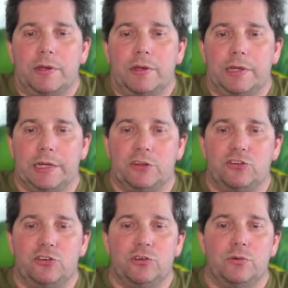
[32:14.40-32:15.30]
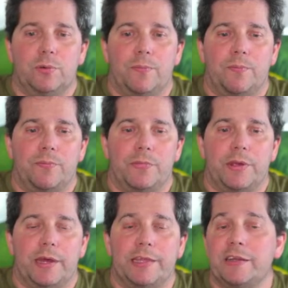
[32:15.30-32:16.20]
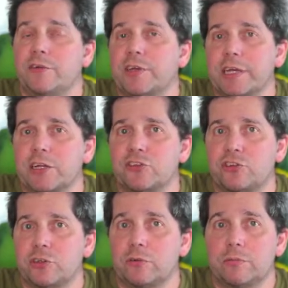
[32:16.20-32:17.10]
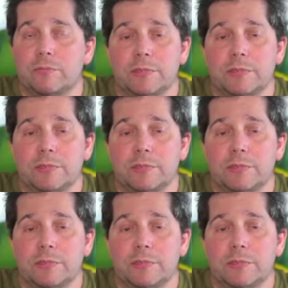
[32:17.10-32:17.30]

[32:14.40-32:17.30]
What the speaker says: King h2. And the idea of king h2